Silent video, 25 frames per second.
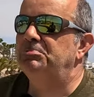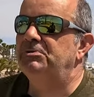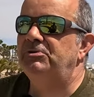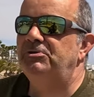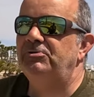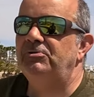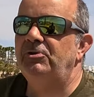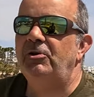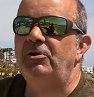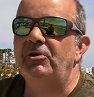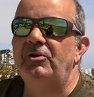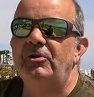
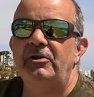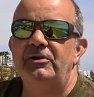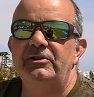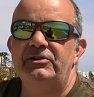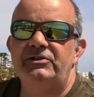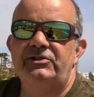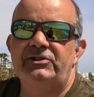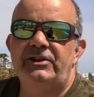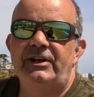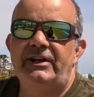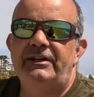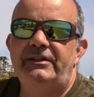not a lot
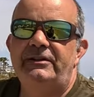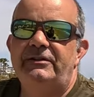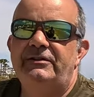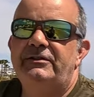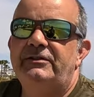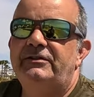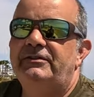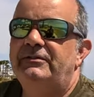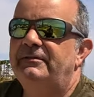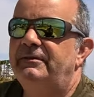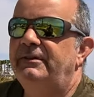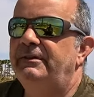has changed
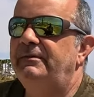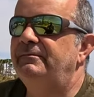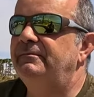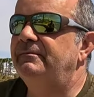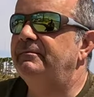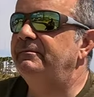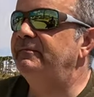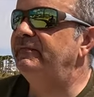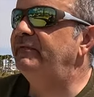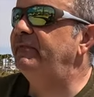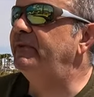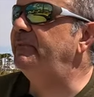
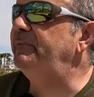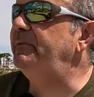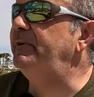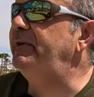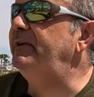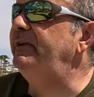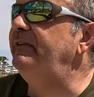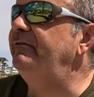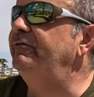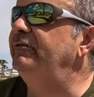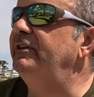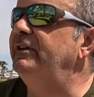for
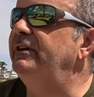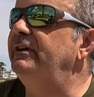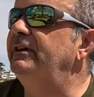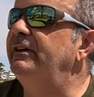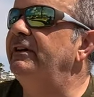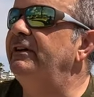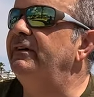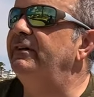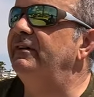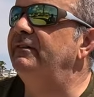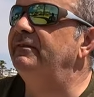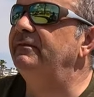me
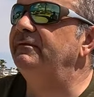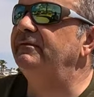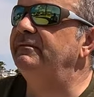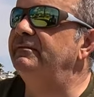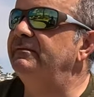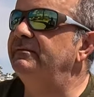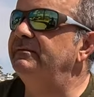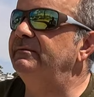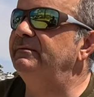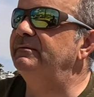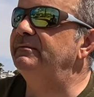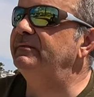really. I,
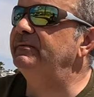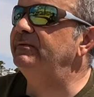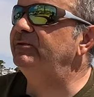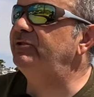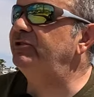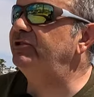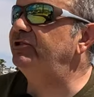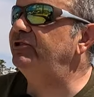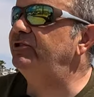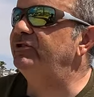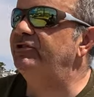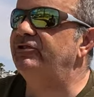
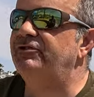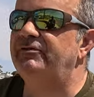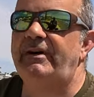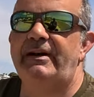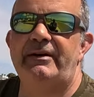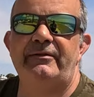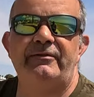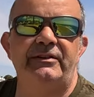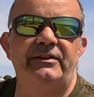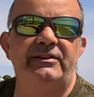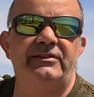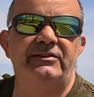just the
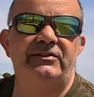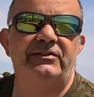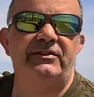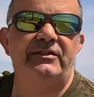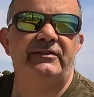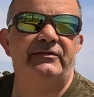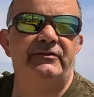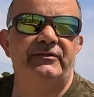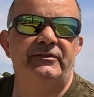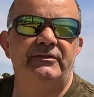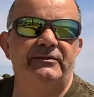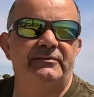surroundings are
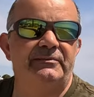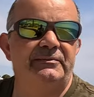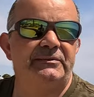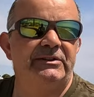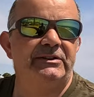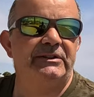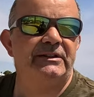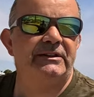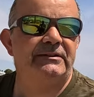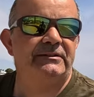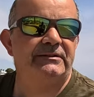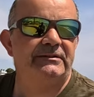different,
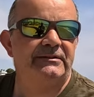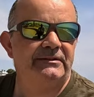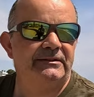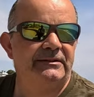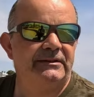you know.